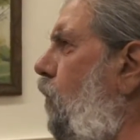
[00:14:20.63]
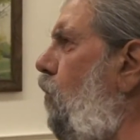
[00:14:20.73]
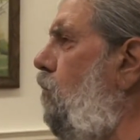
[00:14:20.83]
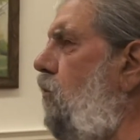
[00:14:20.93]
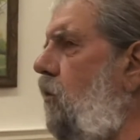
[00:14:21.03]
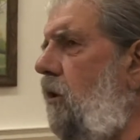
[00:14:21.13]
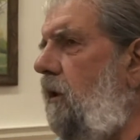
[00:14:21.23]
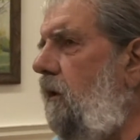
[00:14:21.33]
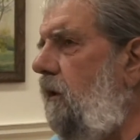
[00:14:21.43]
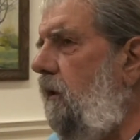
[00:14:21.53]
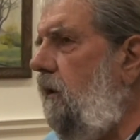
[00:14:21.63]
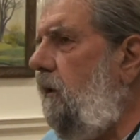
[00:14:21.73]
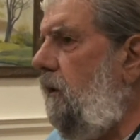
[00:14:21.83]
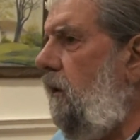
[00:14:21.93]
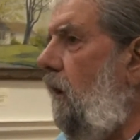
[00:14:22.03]
two more.
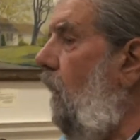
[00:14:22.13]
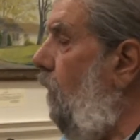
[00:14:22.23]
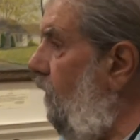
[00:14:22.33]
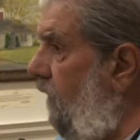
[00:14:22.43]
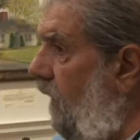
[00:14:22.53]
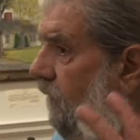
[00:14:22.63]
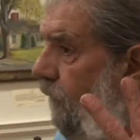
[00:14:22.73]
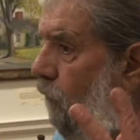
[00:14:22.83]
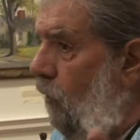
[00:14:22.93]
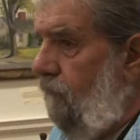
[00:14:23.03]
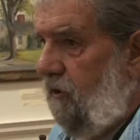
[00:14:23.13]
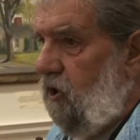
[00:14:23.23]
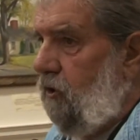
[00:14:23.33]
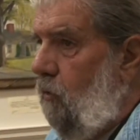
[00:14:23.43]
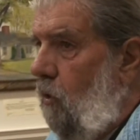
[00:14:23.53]
We've had four
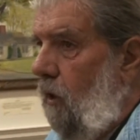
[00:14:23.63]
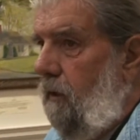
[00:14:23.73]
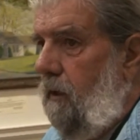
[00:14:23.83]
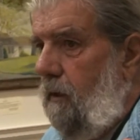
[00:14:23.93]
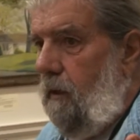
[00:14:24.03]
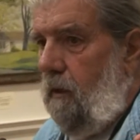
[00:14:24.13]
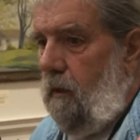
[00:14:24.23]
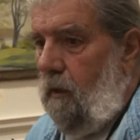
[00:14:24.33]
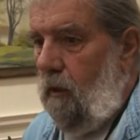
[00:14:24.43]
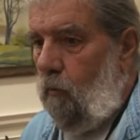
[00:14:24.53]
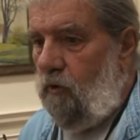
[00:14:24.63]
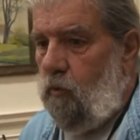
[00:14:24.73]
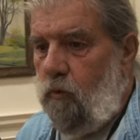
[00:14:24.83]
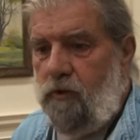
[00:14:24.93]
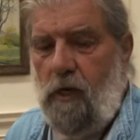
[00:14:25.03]
restored,
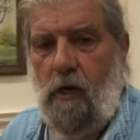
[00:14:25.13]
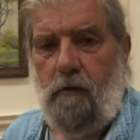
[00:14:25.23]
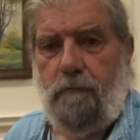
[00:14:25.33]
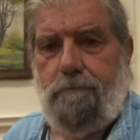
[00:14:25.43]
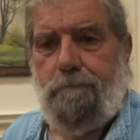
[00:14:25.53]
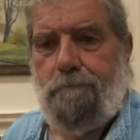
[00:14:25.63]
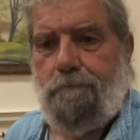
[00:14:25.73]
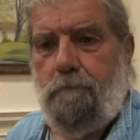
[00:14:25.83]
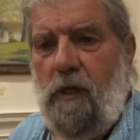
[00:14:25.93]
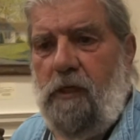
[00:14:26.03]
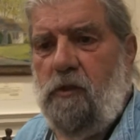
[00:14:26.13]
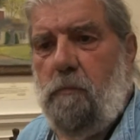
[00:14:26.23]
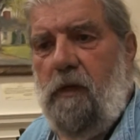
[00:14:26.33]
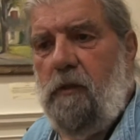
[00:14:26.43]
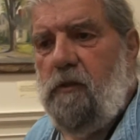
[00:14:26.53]
which was our money's
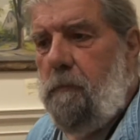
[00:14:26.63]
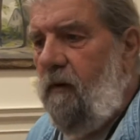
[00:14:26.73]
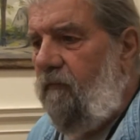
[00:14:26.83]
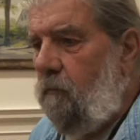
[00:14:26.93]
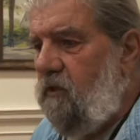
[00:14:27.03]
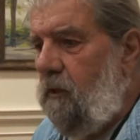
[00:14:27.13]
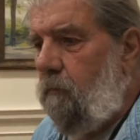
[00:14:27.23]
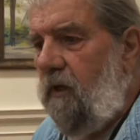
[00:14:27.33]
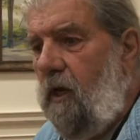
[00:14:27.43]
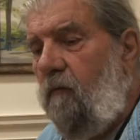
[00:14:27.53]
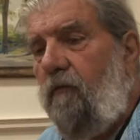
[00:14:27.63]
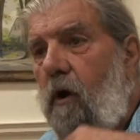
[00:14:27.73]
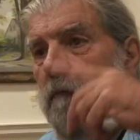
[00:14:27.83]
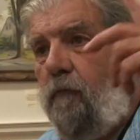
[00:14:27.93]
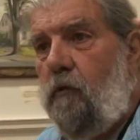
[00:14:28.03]
being spent from CPA for
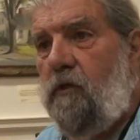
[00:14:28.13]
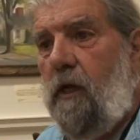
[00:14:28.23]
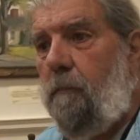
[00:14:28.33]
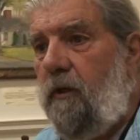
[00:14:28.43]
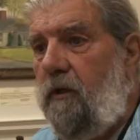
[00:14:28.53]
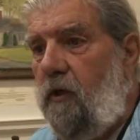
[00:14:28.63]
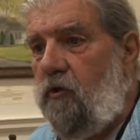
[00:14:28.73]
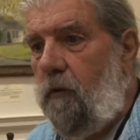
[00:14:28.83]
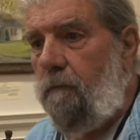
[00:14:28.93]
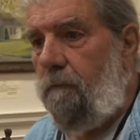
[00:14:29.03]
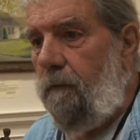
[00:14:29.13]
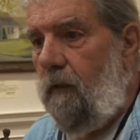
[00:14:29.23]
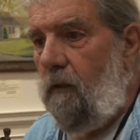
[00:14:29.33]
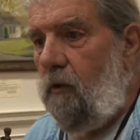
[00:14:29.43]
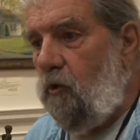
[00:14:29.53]
our first application.
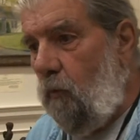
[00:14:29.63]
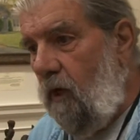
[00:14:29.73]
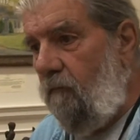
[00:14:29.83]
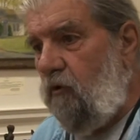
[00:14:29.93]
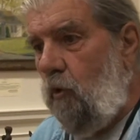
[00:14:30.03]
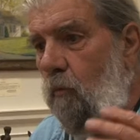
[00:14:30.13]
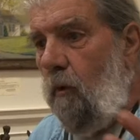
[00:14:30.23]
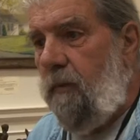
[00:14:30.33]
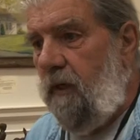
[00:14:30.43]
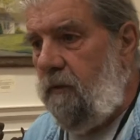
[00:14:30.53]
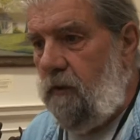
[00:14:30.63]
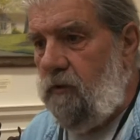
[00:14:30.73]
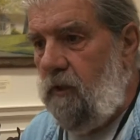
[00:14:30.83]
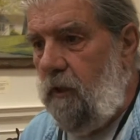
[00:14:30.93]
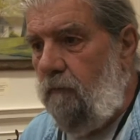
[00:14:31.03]
So we have two more
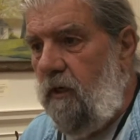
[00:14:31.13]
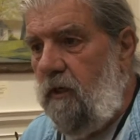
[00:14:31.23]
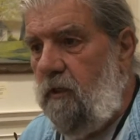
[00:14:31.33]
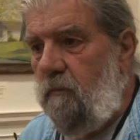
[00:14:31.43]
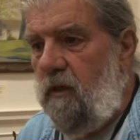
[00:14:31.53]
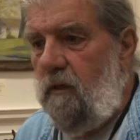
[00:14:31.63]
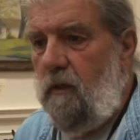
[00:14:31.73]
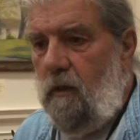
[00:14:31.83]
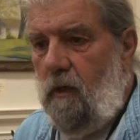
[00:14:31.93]
paintings that are ready to be